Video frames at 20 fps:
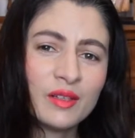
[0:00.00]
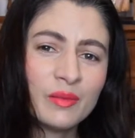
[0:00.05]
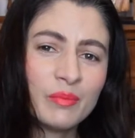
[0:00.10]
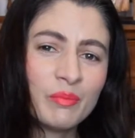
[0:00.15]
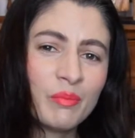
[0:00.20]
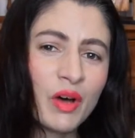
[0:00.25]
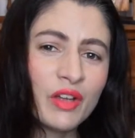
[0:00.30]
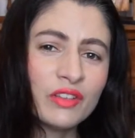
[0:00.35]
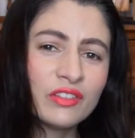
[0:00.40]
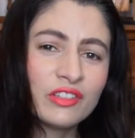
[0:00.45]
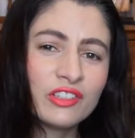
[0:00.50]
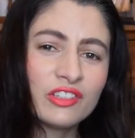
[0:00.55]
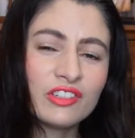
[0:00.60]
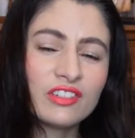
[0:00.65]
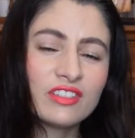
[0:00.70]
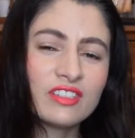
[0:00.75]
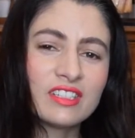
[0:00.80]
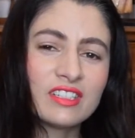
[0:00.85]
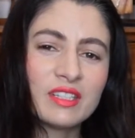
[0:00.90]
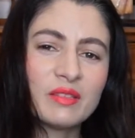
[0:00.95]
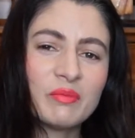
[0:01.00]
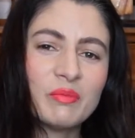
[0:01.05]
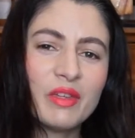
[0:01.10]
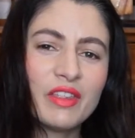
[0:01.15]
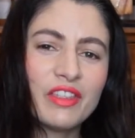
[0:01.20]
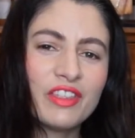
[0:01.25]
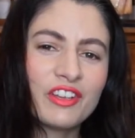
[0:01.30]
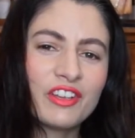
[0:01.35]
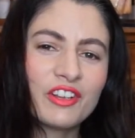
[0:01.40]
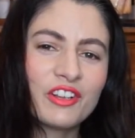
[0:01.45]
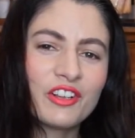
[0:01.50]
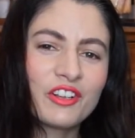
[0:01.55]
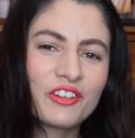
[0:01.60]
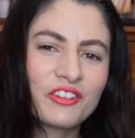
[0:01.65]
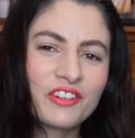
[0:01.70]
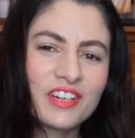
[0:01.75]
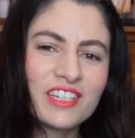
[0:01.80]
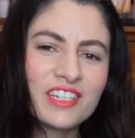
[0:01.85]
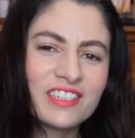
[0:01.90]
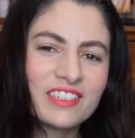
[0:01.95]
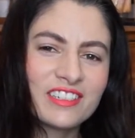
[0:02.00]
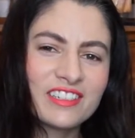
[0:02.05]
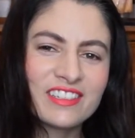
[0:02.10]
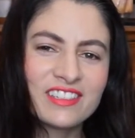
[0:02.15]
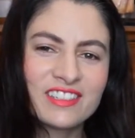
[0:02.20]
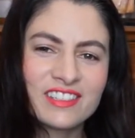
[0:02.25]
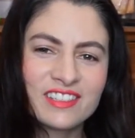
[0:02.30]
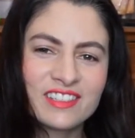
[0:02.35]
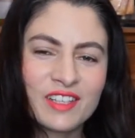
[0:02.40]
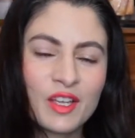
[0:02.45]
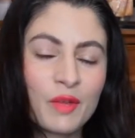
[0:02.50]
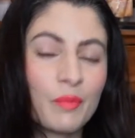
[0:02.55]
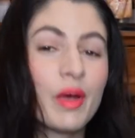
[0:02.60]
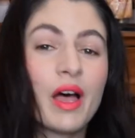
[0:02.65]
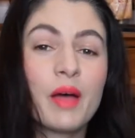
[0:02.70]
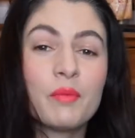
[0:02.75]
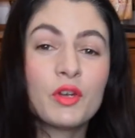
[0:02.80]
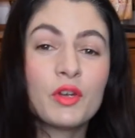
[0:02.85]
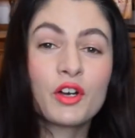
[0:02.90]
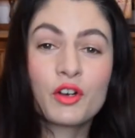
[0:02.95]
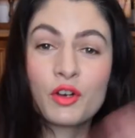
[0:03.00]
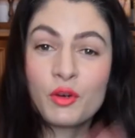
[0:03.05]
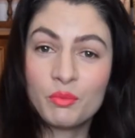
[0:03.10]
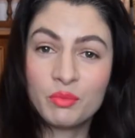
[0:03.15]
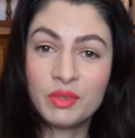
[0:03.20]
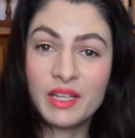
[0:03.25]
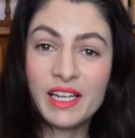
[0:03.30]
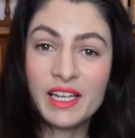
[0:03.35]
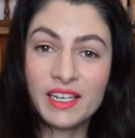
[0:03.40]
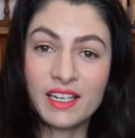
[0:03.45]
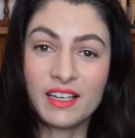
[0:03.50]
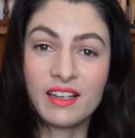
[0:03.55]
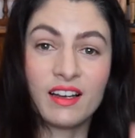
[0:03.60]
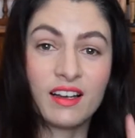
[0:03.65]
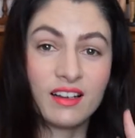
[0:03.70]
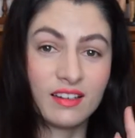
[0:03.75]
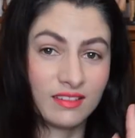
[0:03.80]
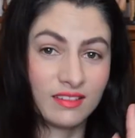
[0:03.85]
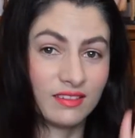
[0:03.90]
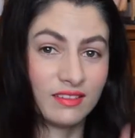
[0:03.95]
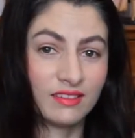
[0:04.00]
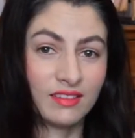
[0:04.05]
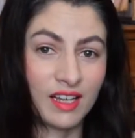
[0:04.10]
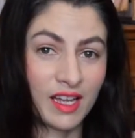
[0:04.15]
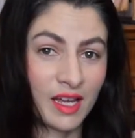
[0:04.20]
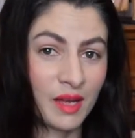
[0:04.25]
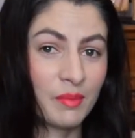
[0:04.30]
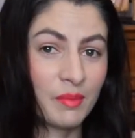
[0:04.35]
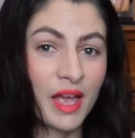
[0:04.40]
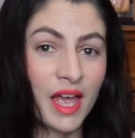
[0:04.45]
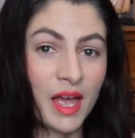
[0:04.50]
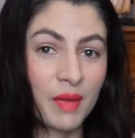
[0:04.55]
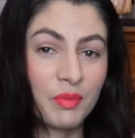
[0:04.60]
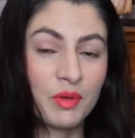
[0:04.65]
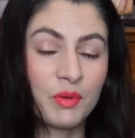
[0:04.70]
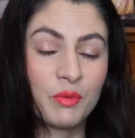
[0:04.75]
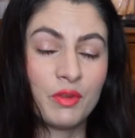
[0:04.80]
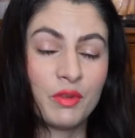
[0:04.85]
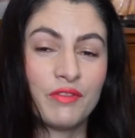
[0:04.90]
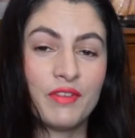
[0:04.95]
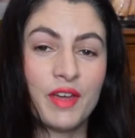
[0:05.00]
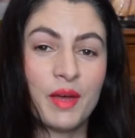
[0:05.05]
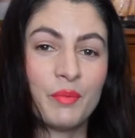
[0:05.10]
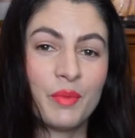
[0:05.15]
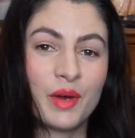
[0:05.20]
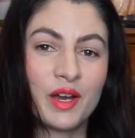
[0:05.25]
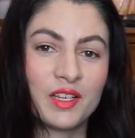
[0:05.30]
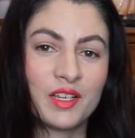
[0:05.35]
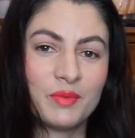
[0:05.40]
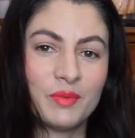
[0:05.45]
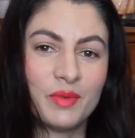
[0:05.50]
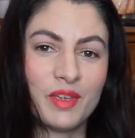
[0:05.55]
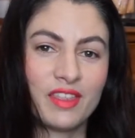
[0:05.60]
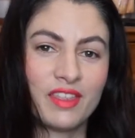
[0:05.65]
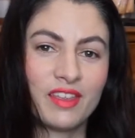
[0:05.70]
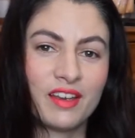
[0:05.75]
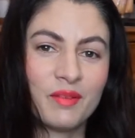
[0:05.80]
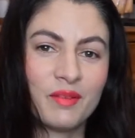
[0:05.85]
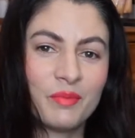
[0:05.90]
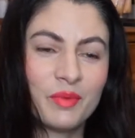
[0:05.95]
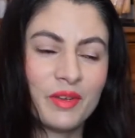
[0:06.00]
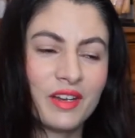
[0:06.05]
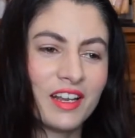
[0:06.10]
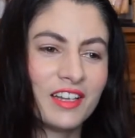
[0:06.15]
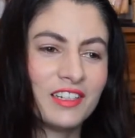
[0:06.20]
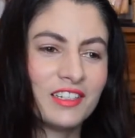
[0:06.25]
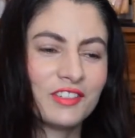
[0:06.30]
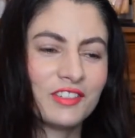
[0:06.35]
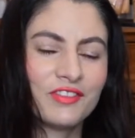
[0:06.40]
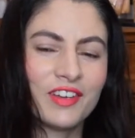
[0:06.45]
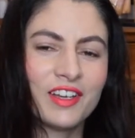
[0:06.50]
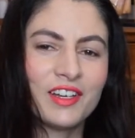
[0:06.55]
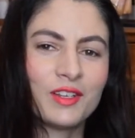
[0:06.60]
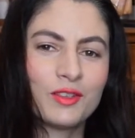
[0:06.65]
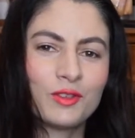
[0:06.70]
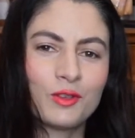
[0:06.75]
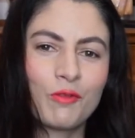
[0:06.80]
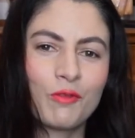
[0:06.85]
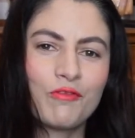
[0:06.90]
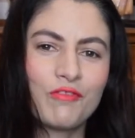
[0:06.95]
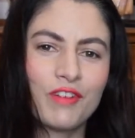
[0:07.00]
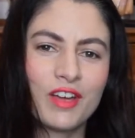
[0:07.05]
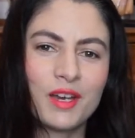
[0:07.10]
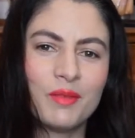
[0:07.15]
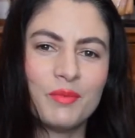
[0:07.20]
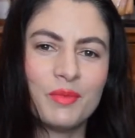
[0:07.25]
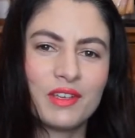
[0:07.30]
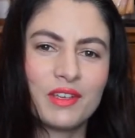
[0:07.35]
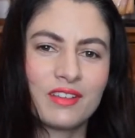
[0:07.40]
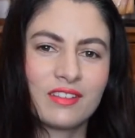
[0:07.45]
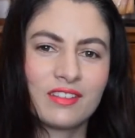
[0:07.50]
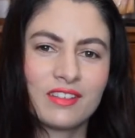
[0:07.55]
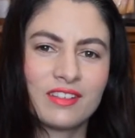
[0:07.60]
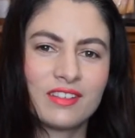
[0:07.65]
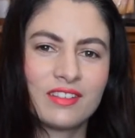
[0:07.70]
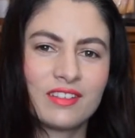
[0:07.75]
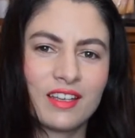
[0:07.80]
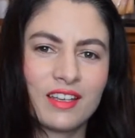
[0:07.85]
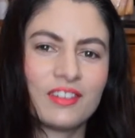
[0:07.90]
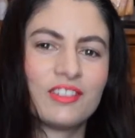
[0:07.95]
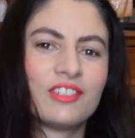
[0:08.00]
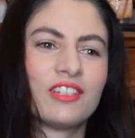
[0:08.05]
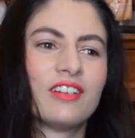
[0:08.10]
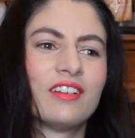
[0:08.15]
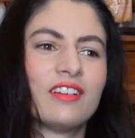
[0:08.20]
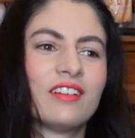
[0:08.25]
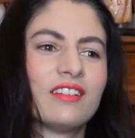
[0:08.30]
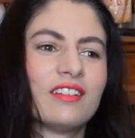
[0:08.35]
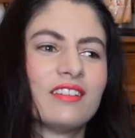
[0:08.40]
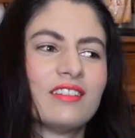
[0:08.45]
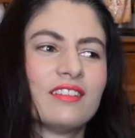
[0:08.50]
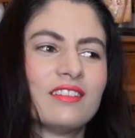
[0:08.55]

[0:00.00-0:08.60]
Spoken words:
monsters and mythical creatures? I'm not complaining. I'm happy with vampires being there, but I just find it so funny because it's such a